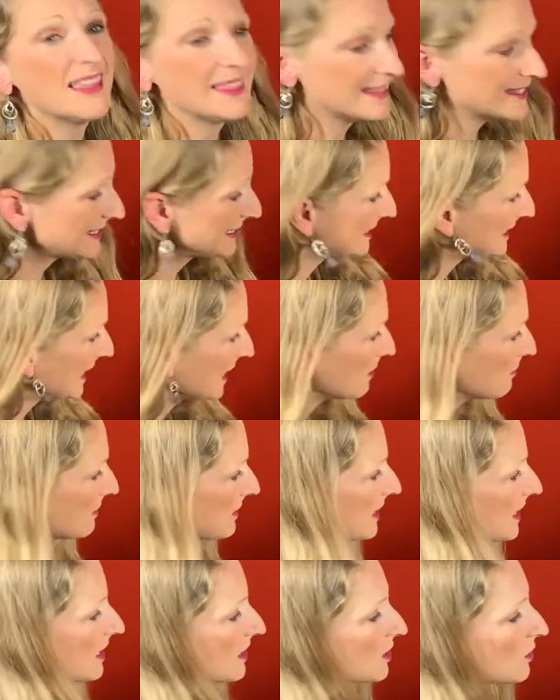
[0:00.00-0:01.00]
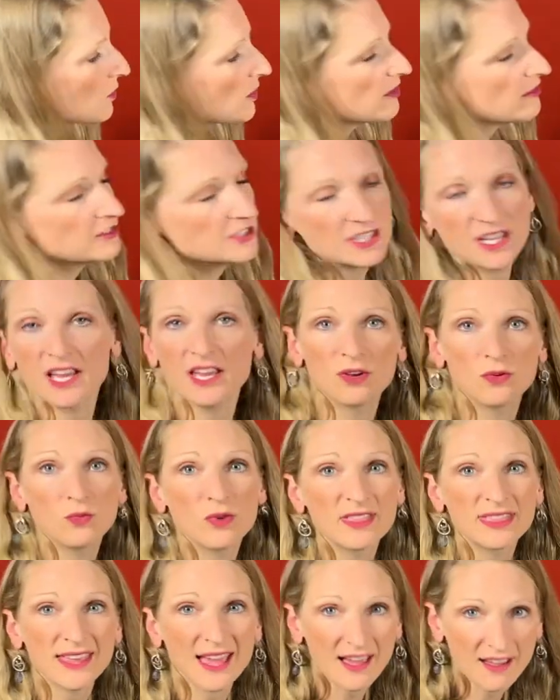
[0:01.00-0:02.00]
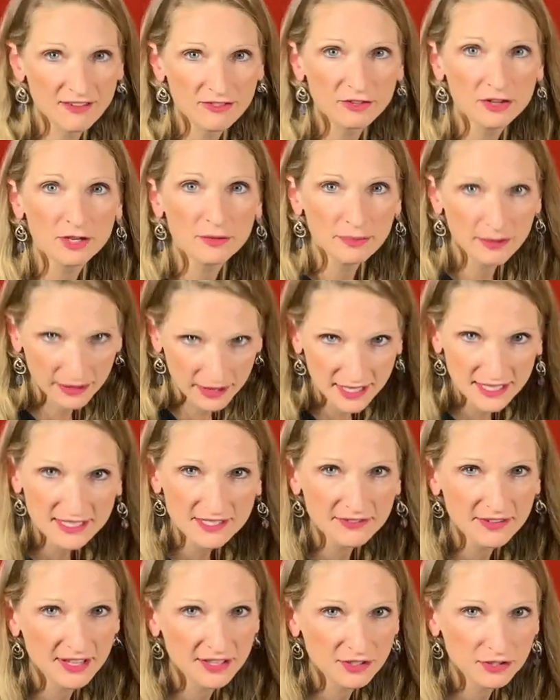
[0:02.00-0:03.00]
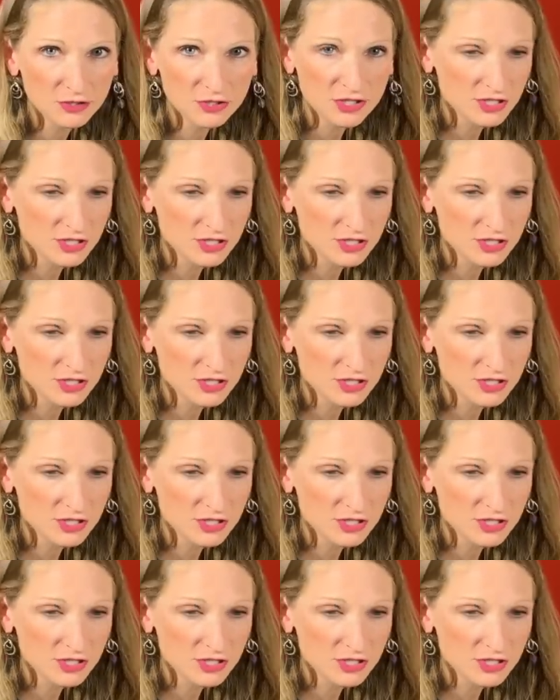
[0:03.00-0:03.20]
The same thing that we've done with every place value